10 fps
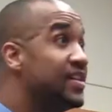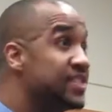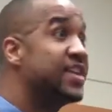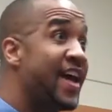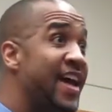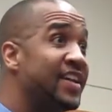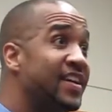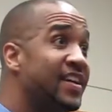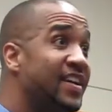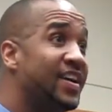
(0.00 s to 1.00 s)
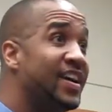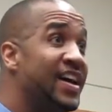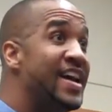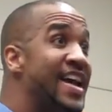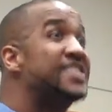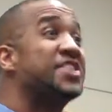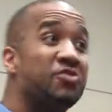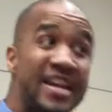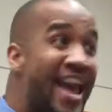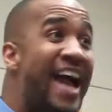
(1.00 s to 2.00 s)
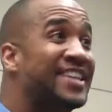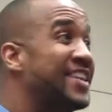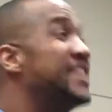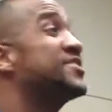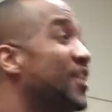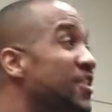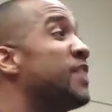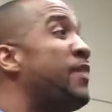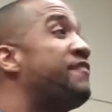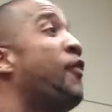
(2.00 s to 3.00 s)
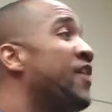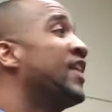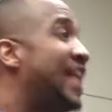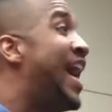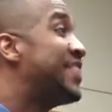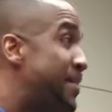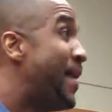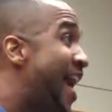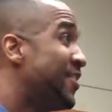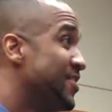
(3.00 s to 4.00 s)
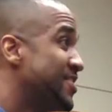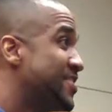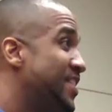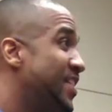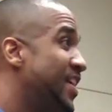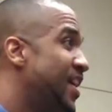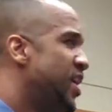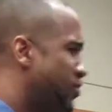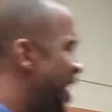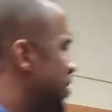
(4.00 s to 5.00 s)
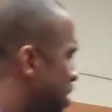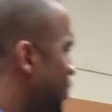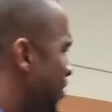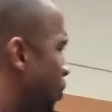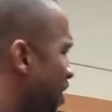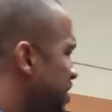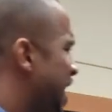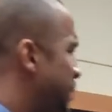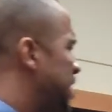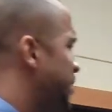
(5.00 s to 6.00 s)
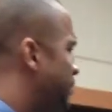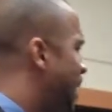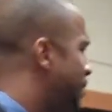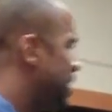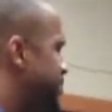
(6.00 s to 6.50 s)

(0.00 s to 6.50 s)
See that? It's the reaction, it's the look before the line that matters. Craig, you can win the World Championship of Public